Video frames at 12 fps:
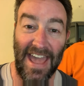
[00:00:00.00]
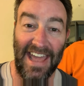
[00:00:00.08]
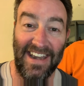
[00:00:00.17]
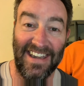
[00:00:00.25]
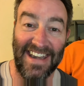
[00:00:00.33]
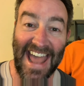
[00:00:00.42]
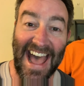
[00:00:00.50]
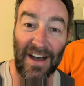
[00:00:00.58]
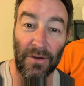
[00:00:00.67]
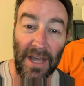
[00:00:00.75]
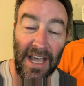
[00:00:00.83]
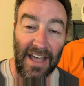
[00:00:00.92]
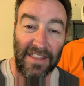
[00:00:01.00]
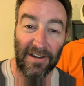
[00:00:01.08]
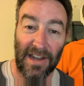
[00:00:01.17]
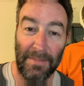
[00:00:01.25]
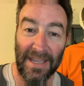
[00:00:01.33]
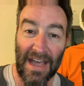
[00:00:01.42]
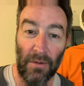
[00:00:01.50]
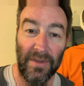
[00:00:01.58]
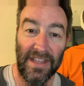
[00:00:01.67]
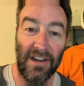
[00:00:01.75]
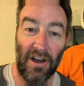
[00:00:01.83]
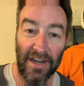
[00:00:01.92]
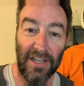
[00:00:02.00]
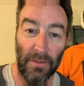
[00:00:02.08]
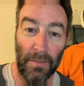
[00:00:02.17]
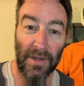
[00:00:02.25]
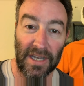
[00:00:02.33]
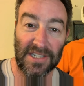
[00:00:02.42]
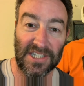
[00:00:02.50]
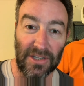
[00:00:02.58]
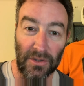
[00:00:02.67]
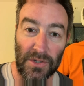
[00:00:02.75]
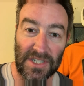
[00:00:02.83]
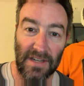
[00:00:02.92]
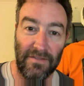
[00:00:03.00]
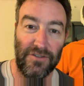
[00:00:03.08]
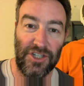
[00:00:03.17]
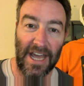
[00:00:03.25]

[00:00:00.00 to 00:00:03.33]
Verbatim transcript: And now they're coming out with an audiobook exclusive,